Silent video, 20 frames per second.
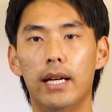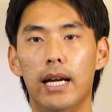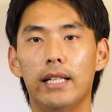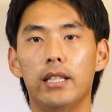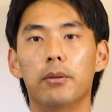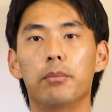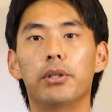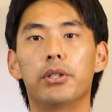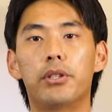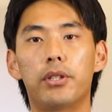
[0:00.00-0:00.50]

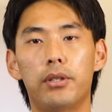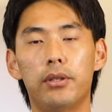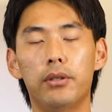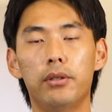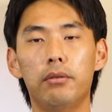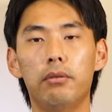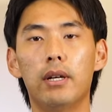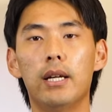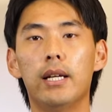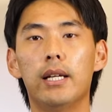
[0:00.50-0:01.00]
And number
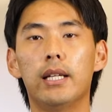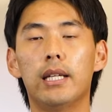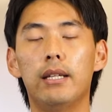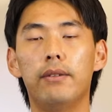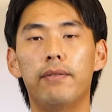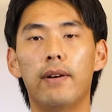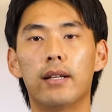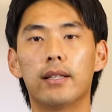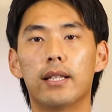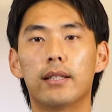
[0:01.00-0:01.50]
two, he
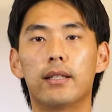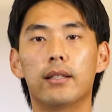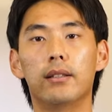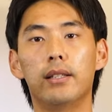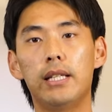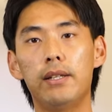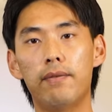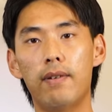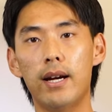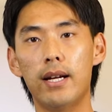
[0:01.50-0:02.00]
found that the
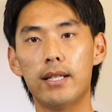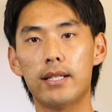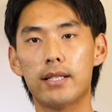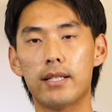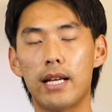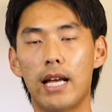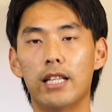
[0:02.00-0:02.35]
Levites